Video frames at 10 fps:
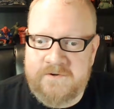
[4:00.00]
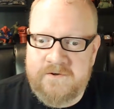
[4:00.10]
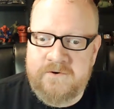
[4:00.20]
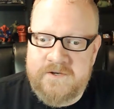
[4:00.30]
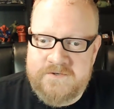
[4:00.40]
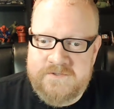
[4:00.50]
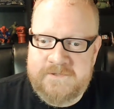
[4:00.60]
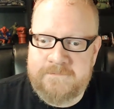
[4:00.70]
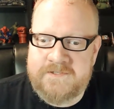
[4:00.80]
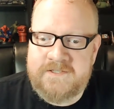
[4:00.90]
creatures in
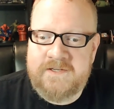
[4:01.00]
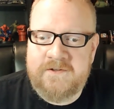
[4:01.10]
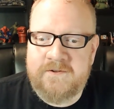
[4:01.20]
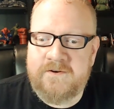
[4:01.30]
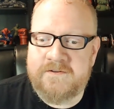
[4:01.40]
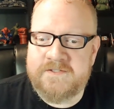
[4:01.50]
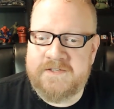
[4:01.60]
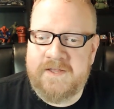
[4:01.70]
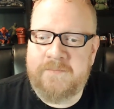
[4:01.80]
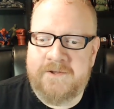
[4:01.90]
particular, is
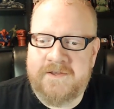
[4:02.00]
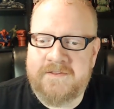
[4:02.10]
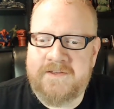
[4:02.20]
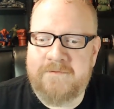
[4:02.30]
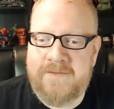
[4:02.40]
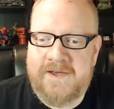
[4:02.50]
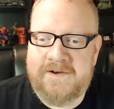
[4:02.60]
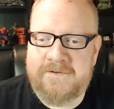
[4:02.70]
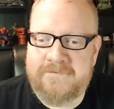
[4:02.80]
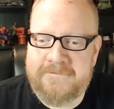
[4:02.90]
doubling the amount
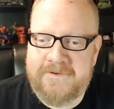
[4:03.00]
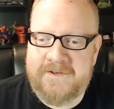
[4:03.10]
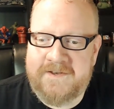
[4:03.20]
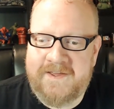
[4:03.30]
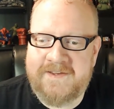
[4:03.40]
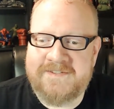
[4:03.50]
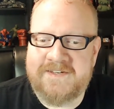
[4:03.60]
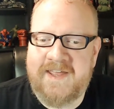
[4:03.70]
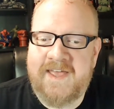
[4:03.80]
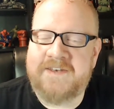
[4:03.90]
of dice
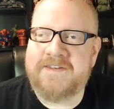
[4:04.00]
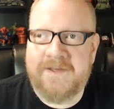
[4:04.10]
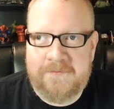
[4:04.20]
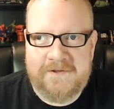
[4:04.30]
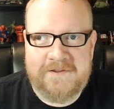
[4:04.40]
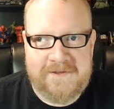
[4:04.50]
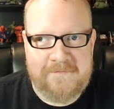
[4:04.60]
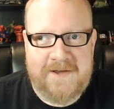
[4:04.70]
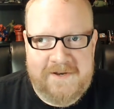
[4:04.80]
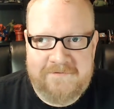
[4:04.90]
and doubling the
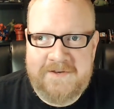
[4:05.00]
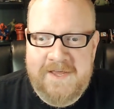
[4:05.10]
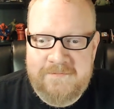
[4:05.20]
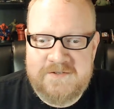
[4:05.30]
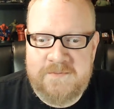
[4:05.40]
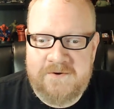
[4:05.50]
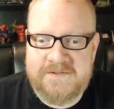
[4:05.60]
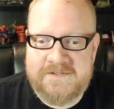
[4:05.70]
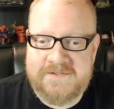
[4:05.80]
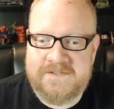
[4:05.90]
amount of damage
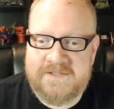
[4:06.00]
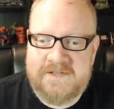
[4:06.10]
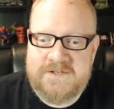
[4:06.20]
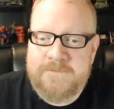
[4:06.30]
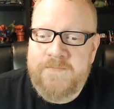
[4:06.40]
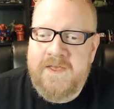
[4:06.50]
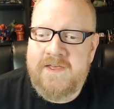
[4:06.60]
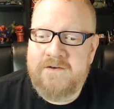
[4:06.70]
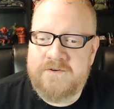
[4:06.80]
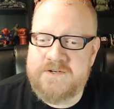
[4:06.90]
bonuses and such
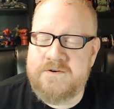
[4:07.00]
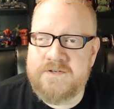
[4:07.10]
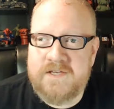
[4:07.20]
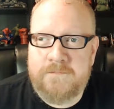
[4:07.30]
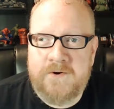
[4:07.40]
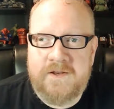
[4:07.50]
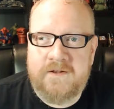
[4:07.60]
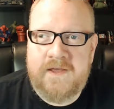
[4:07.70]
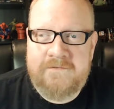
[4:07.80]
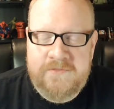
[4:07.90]
was usually a pretty
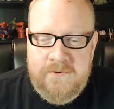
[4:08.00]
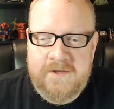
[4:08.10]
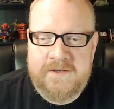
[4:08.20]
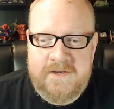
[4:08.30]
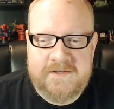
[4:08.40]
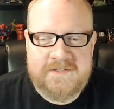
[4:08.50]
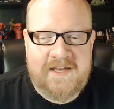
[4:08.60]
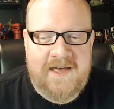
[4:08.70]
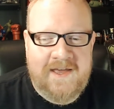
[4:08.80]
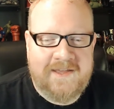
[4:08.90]
life-threatening
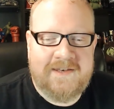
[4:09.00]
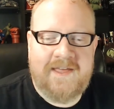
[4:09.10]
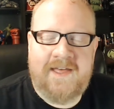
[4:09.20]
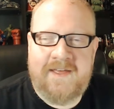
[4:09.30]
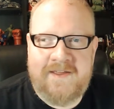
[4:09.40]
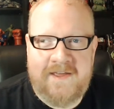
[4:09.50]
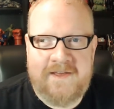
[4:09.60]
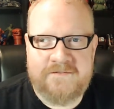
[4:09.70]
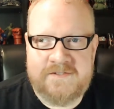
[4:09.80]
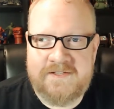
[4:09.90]
attack. And I
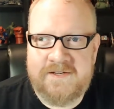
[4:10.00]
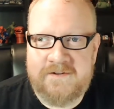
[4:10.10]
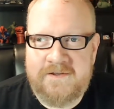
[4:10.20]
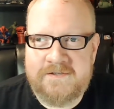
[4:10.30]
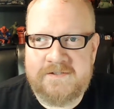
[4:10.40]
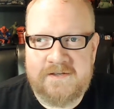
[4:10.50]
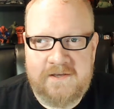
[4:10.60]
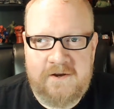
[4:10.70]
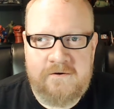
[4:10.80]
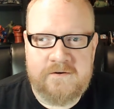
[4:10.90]
have seen at least a
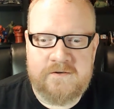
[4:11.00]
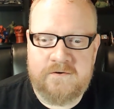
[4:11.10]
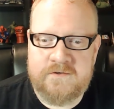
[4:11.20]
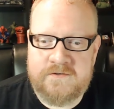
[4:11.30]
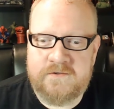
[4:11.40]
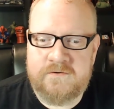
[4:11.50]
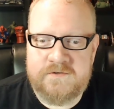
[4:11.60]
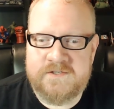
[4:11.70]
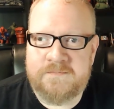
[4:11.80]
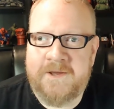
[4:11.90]
character or two
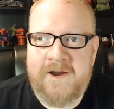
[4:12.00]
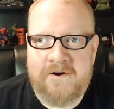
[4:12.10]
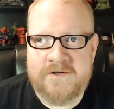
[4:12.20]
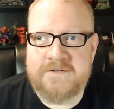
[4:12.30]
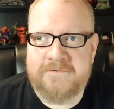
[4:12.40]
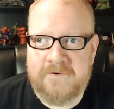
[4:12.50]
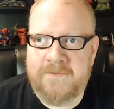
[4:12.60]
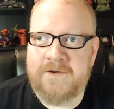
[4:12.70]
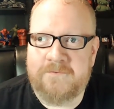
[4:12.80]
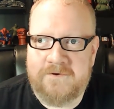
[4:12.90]
just perish from
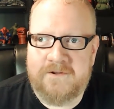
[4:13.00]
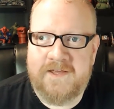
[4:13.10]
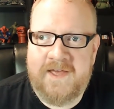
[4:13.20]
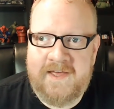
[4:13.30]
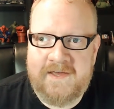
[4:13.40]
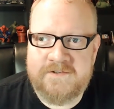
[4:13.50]
a really high,